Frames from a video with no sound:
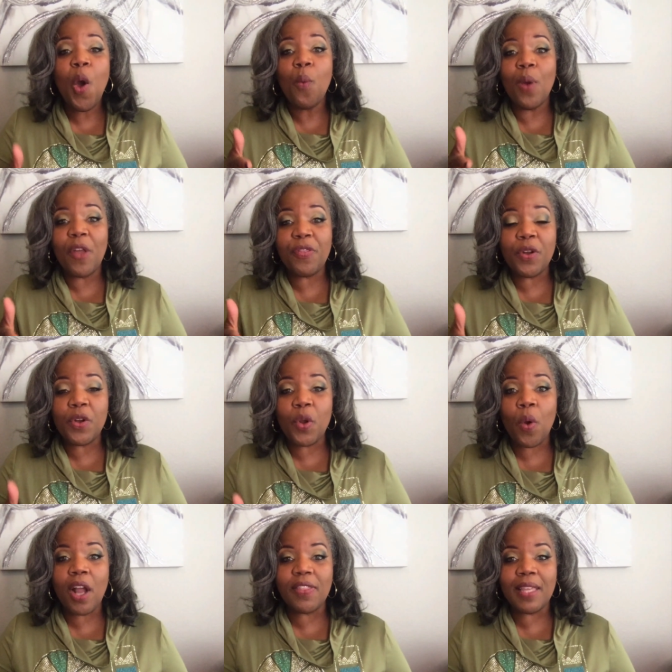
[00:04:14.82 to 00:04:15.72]
with the
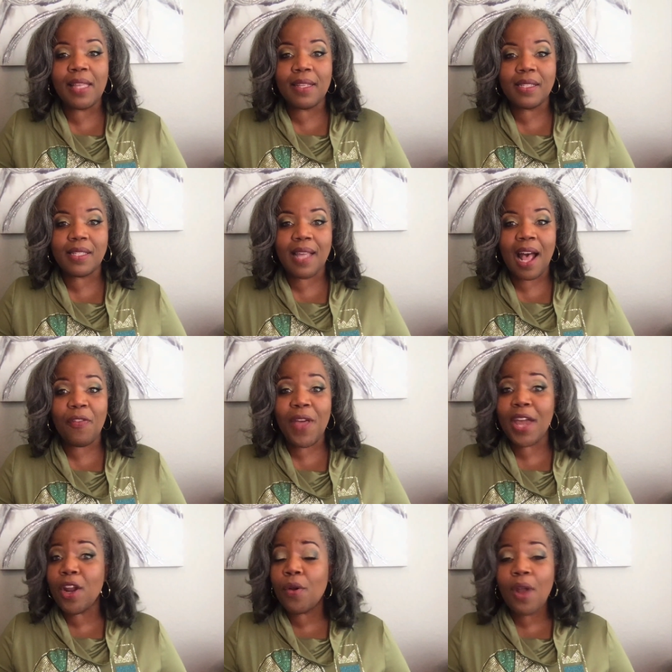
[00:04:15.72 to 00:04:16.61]
North and the South.
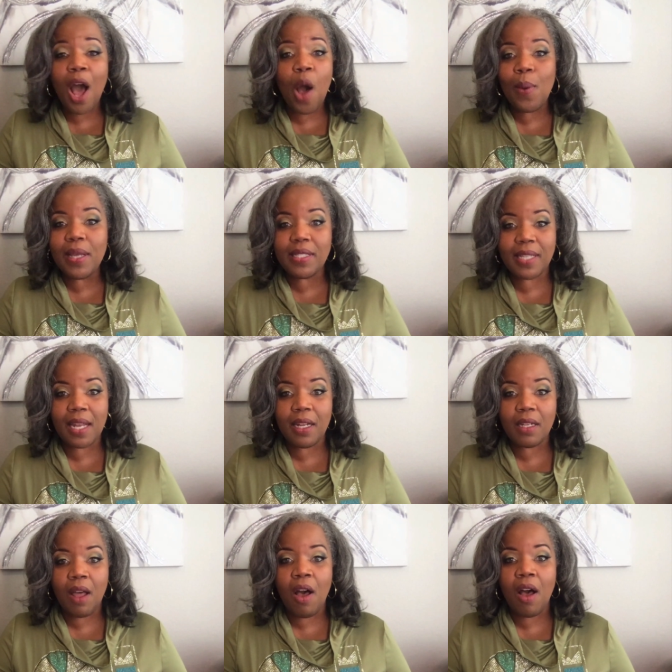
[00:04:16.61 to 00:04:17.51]
They don't always get
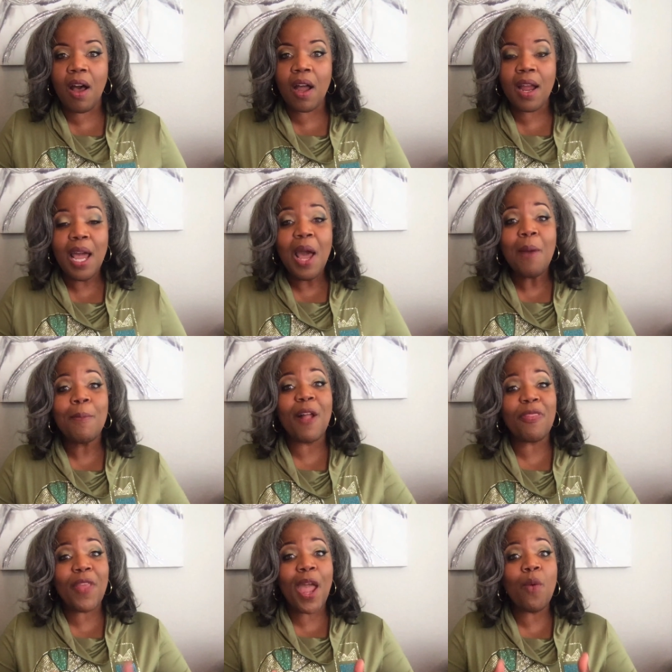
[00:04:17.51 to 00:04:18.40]
along,
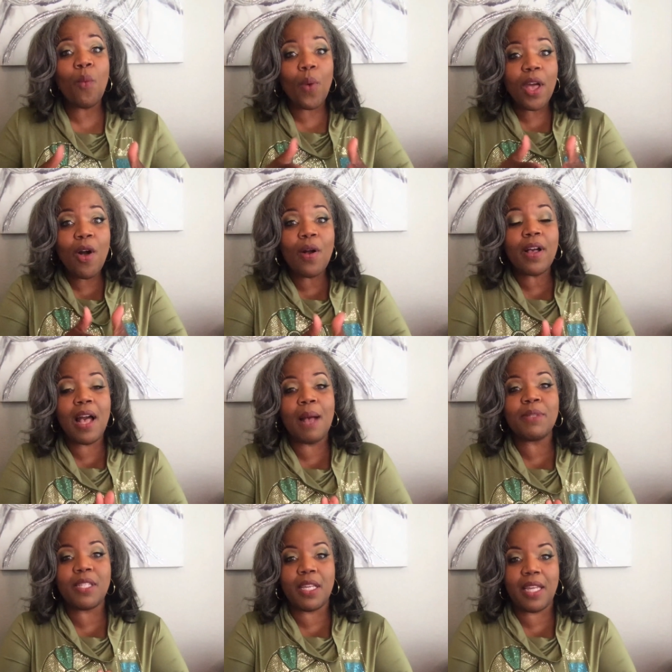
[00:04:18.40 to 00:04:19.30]
but they will
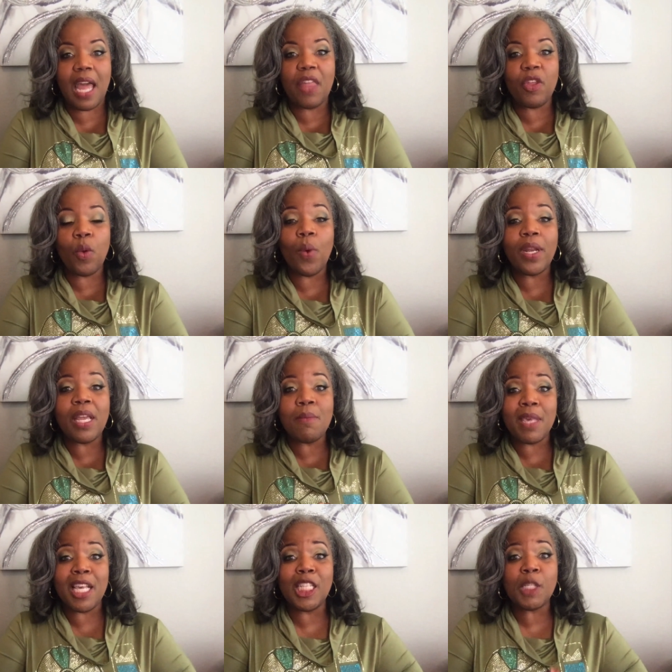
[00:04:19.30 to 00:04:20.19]
come together when it
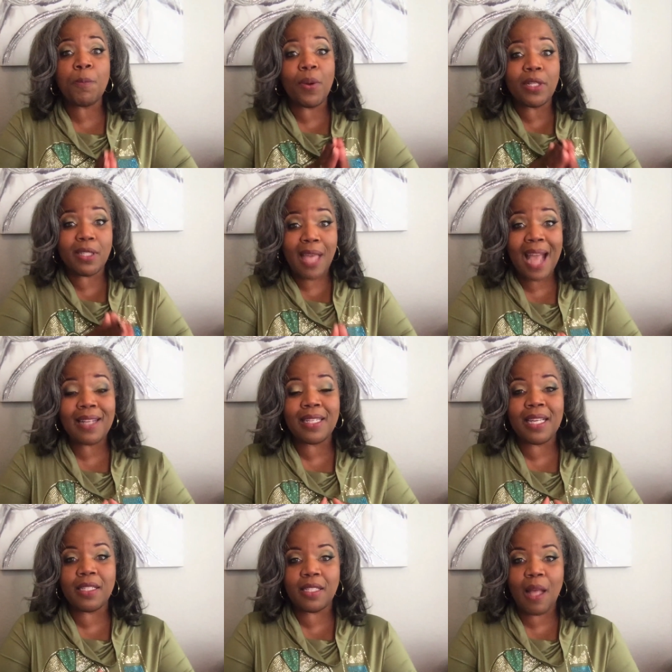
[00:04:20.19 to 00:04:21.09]
means
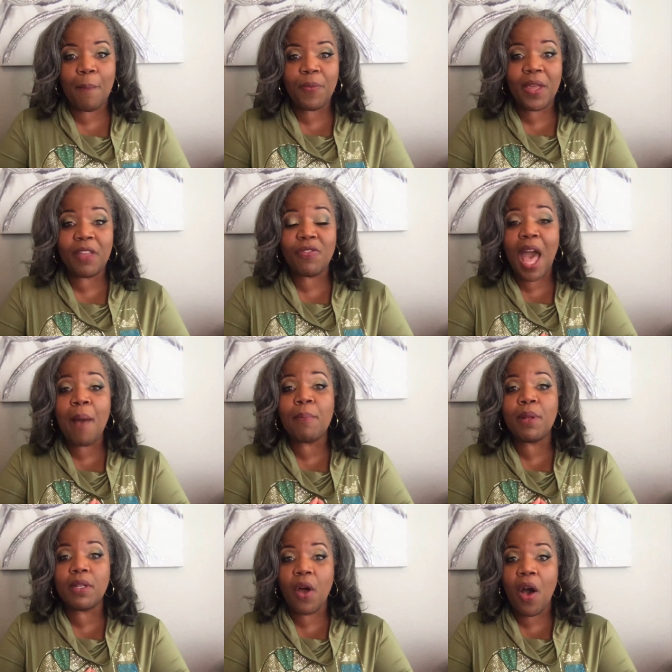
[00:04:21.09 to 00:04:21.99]
protecting something that
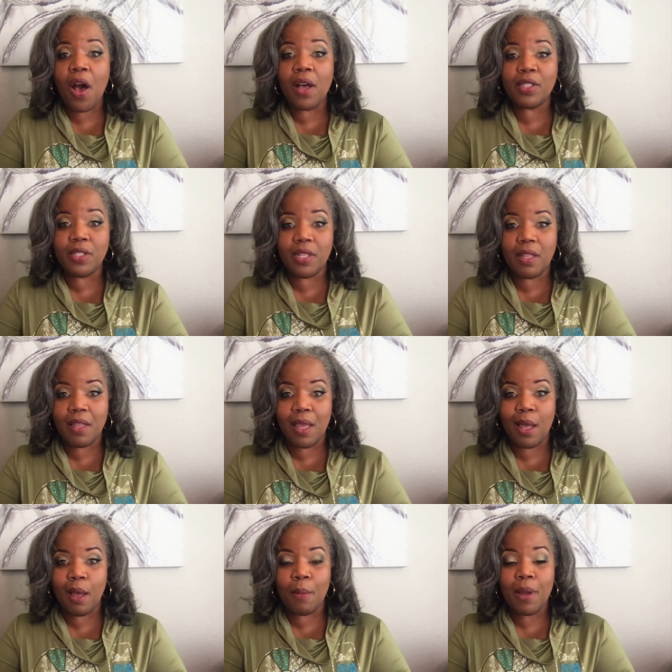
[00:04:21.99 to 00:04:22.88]
belongs to
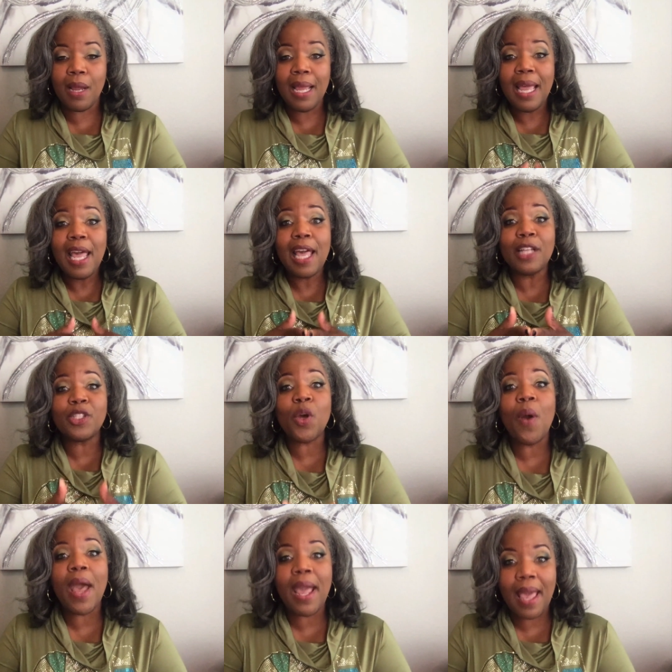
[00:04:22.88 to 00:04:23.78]
them. And
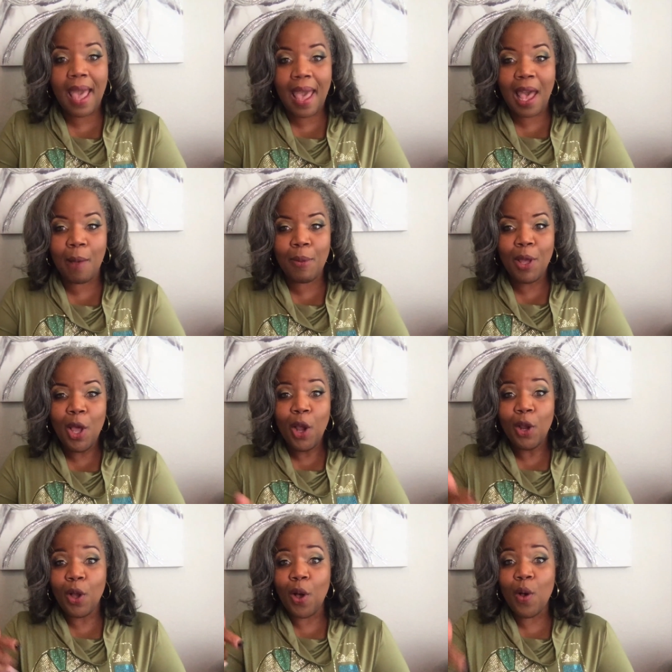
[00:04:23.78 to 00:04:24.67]
so Ahab
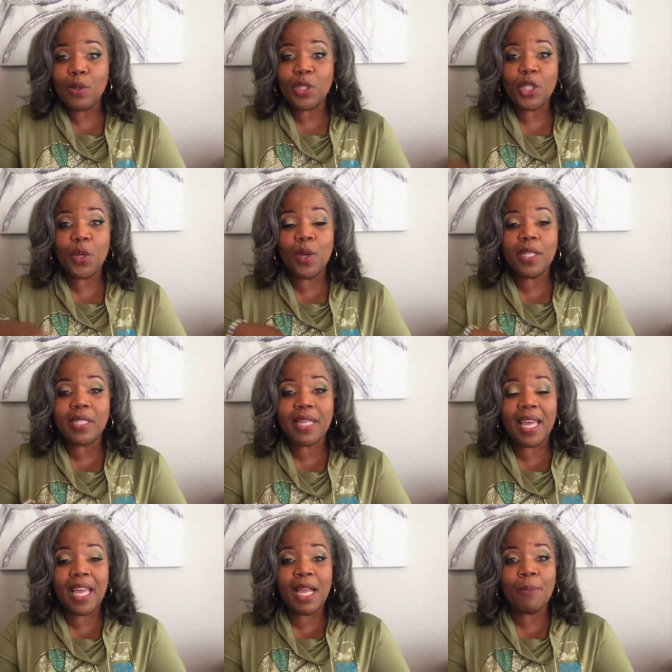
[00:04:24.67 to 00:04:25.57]
goes to his
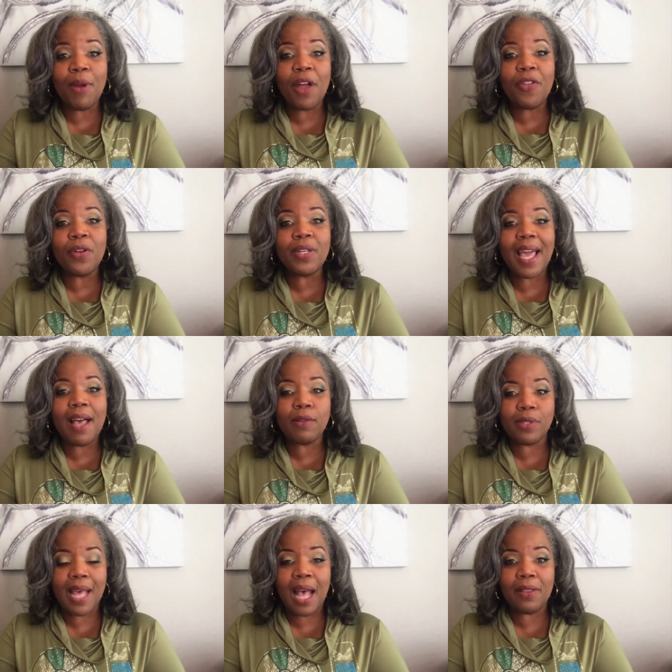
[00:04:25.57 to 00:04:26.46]
king brother down
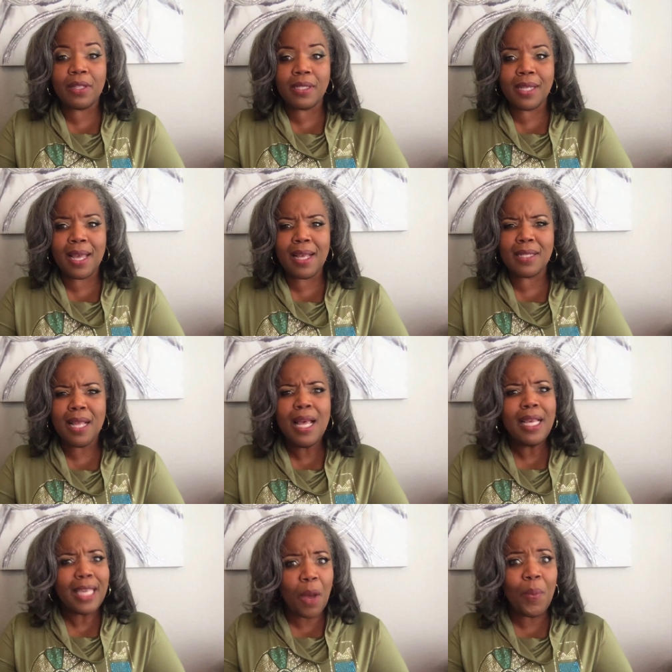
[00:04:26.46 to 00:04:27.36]
south and says,
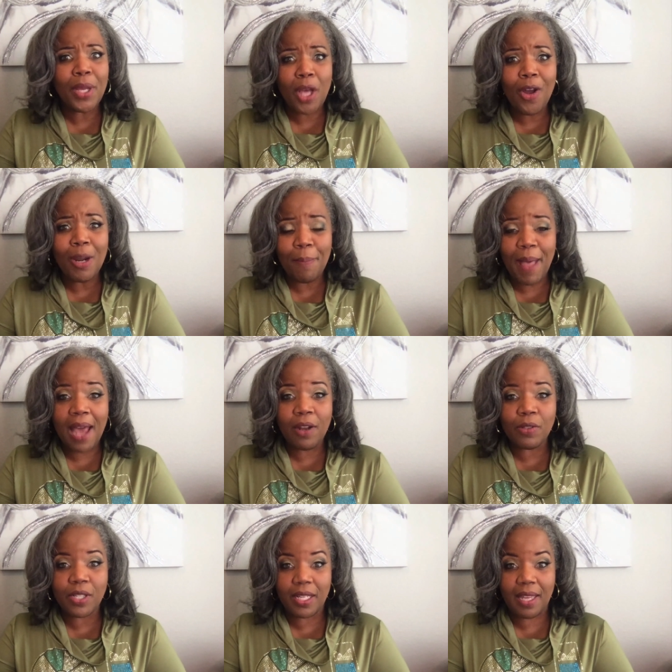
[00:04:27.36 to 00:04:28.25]
"Can we go to
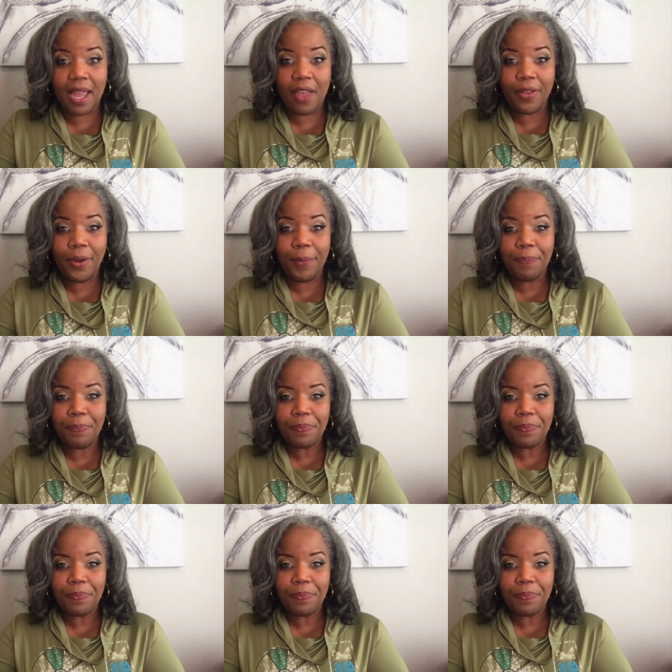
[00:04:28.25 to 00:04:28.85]
battle together?"